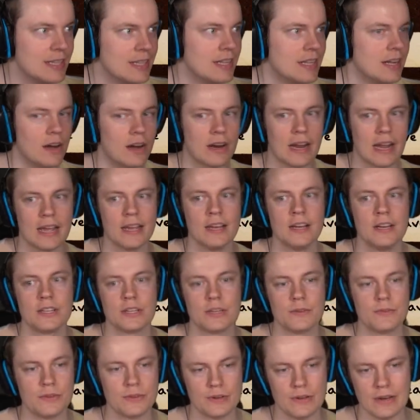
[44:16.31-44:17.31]
Okay, so
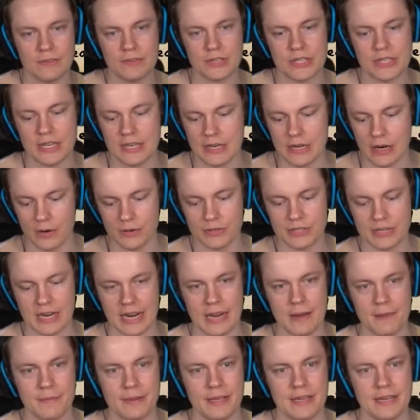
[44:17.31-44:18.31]
if you've never seen ghost
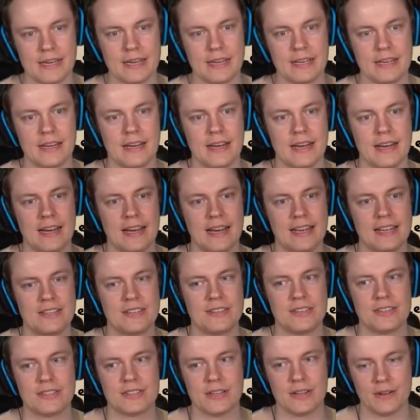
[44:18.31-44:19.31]
gambling, uh, it's
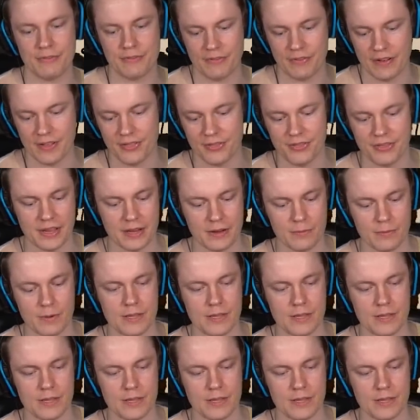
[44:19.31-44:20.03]
just a fun thing we